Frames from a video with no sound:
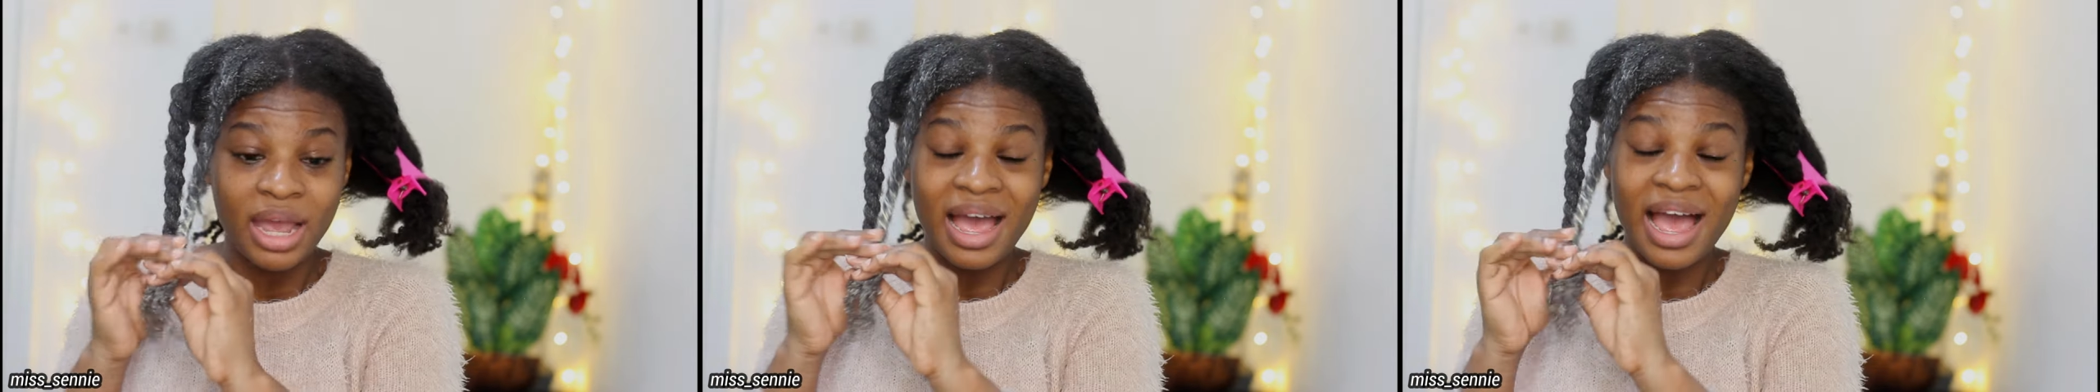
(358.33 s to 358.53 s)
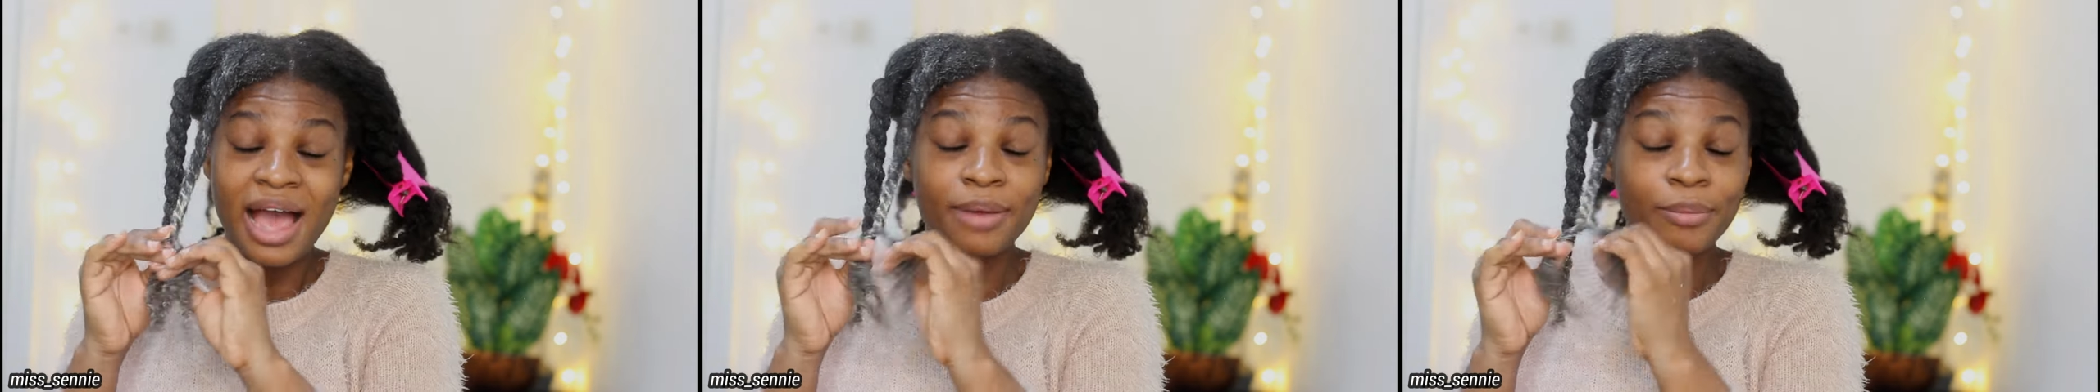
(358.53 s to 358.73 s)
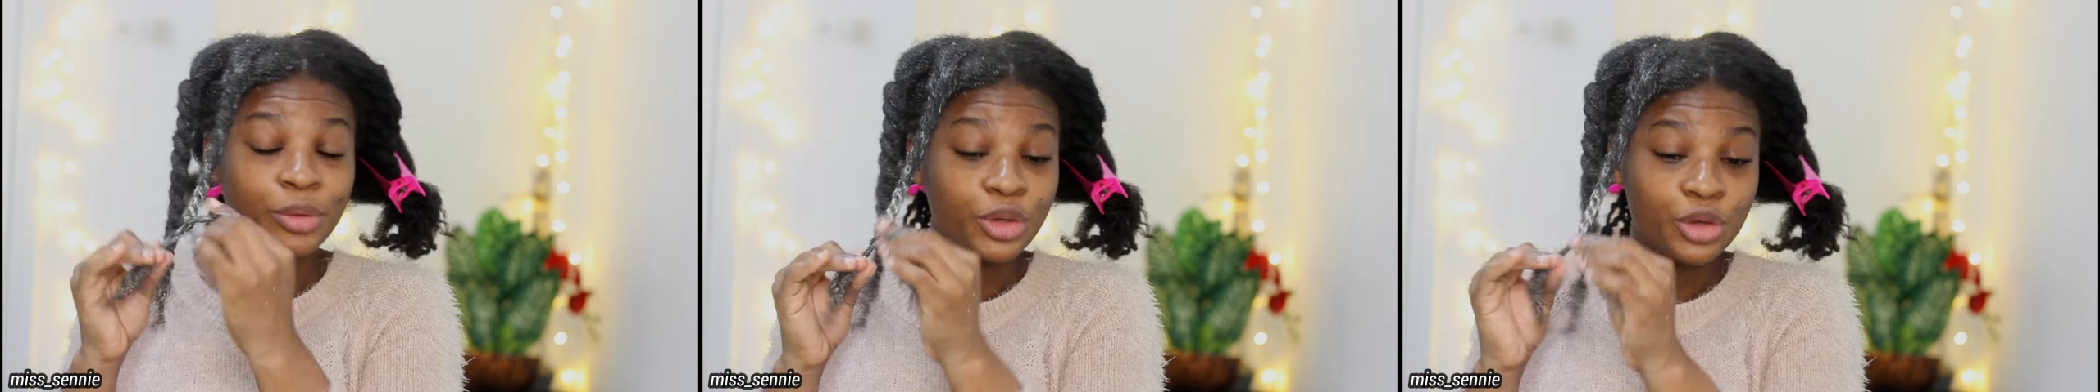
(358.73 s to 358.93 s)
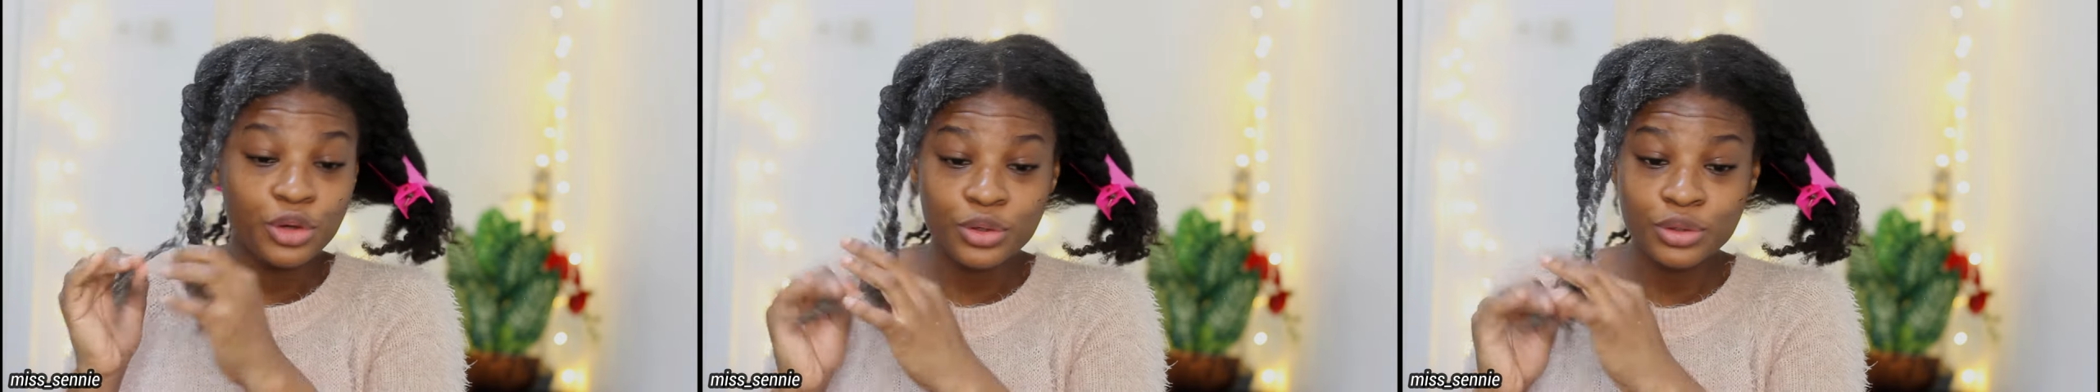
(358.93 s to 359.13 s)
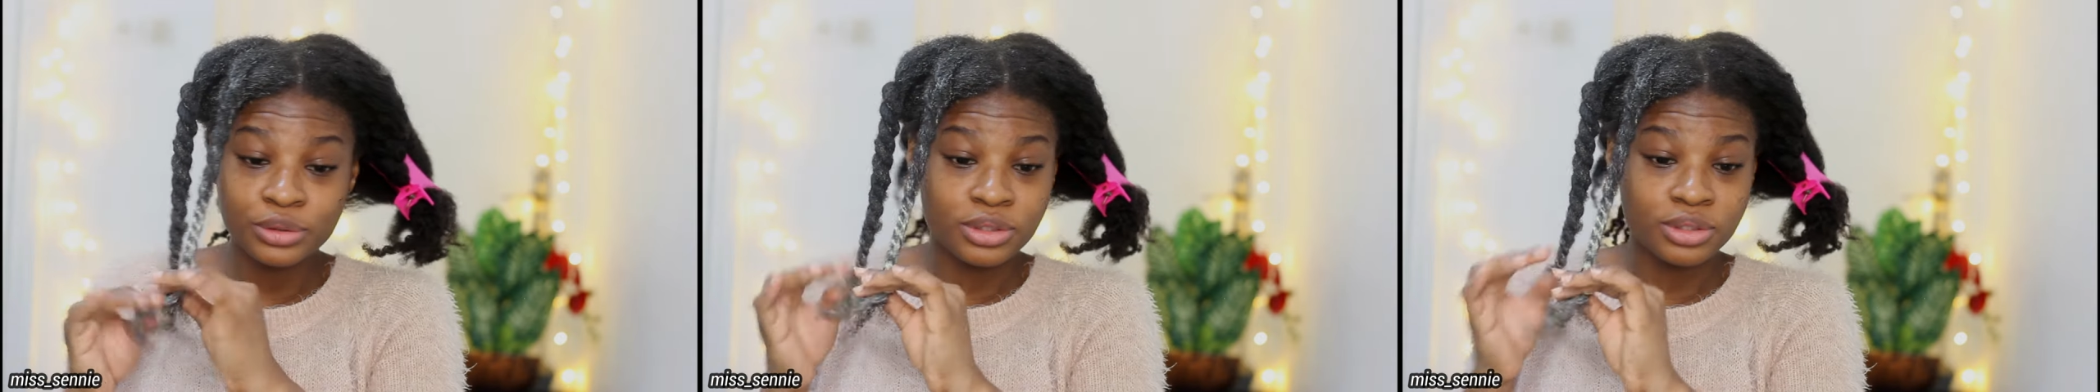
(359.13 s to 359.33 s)
I'm
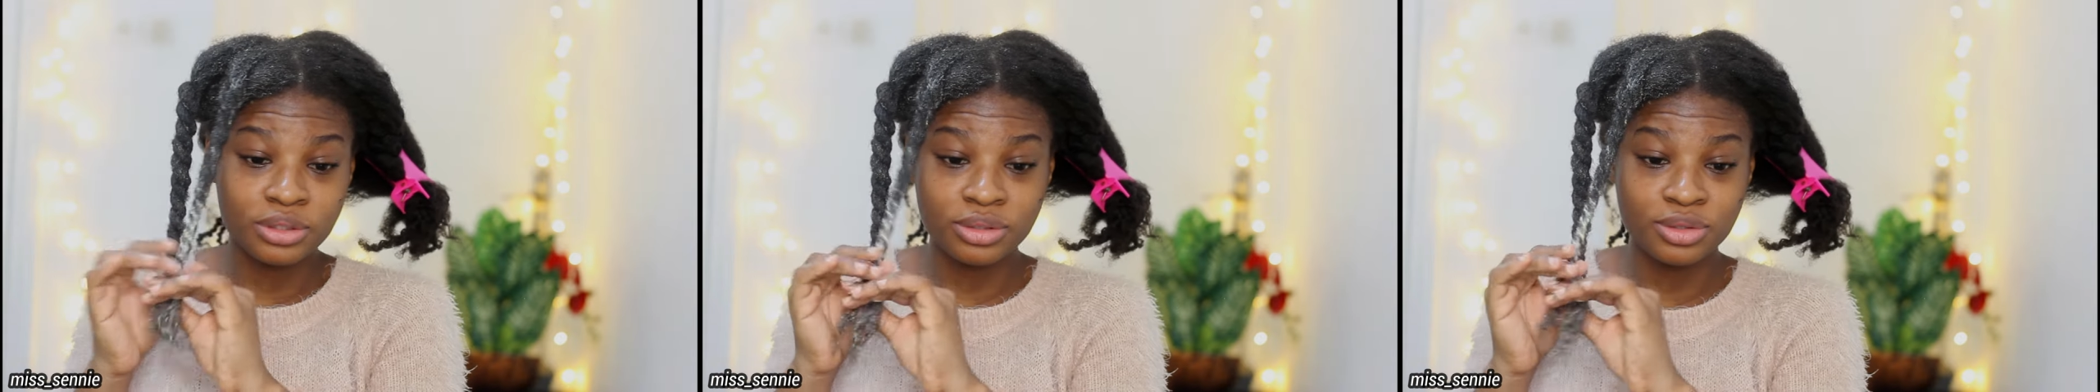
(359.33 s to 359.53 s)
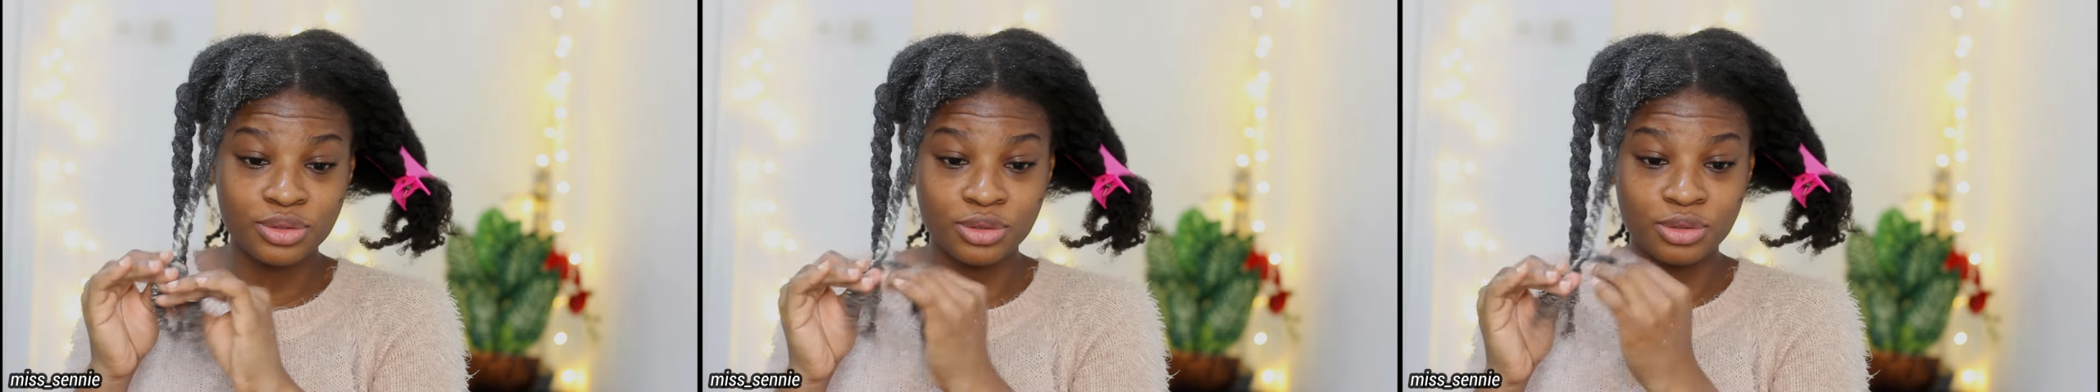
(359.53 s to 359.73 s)
used